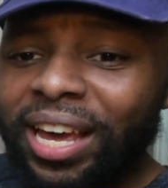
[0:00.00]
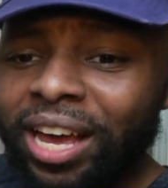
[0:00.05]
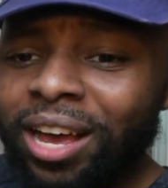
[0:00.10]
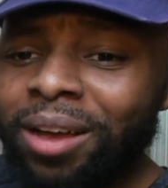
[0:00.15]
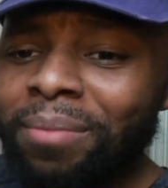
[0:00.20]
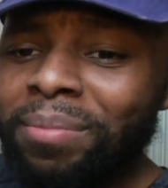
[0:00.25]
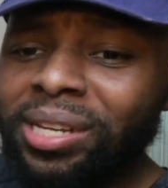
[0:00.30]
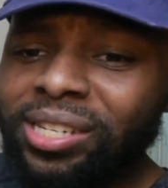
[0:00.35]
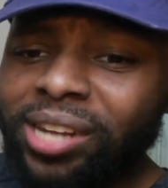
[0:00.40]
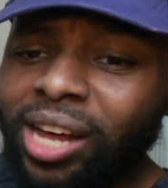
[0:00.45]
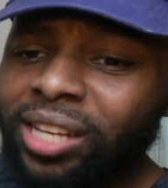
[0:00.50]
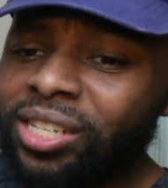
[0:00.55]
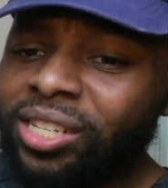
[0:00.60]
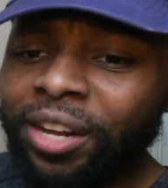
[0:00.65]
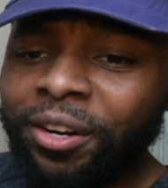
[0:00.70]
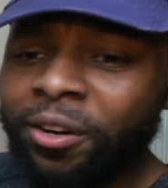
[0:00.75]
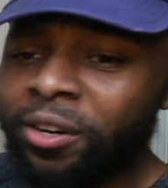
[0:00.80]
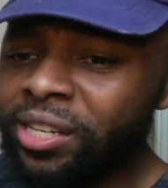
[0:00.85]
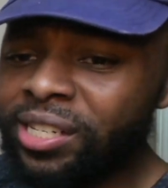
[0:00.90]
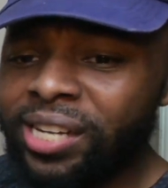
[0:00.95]
Him and
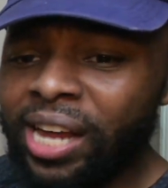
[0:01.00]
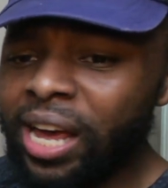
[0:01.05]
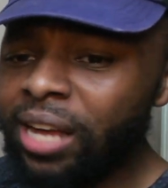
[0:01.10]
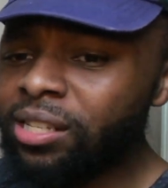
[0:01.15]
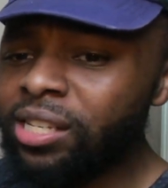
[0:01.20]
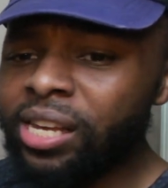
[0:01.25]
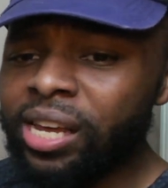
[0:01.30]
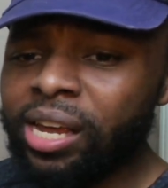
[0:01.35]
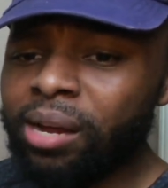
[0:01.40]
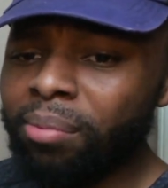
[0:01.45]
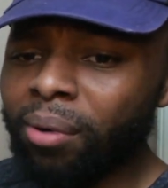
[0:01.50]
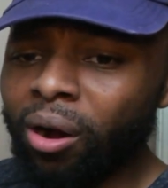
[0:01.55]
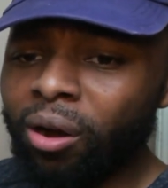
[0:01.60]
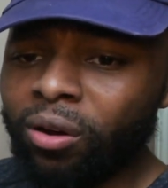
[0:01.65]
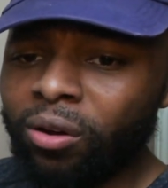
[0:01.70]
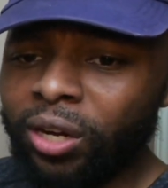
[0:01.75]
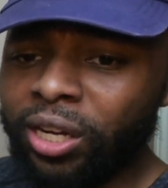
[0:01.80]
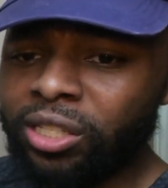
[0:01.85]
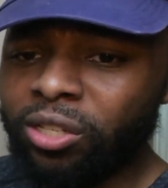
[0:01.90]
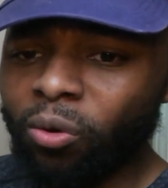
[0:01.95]
Zlatan on the same team,
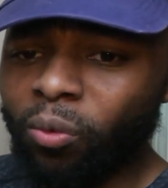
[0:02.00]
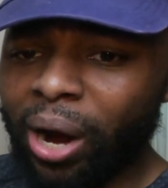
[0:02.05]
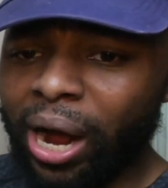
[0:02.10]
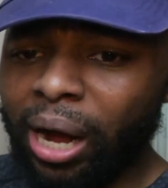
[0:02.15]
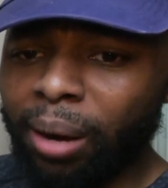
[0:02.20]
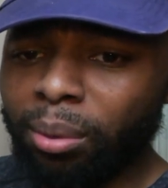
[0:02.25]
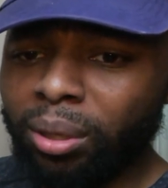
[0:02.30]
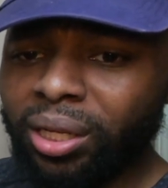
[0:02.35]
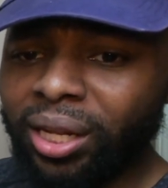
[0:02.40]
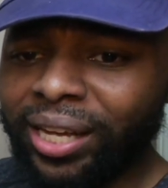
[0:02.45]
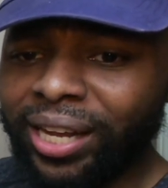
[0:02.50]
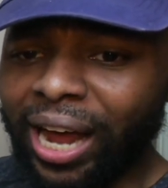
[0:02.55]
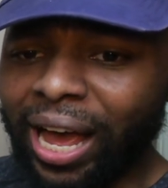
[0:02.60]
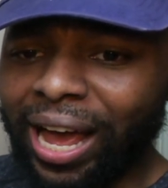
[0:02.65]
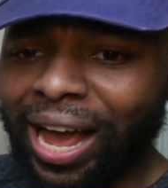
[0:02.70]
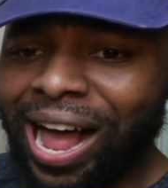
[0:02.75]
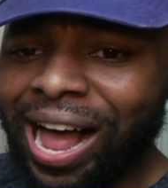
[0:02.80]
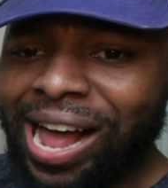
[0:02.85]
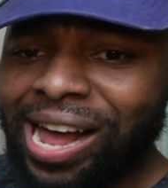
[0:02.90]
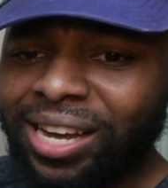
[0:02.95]
bro. It's a wrap. Look at that.
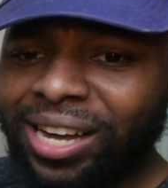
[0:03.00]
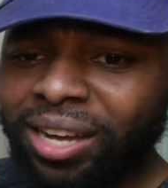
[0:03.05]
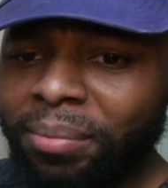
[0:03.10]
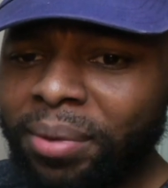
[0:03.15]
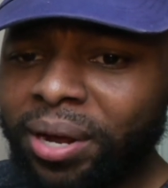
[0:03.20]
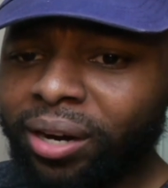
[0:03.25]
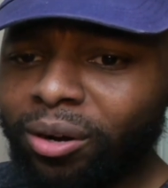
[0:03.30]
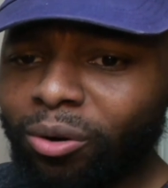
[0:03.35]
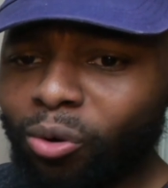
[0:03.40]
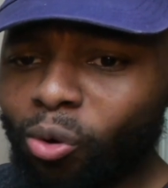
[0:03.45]
Ah, come here.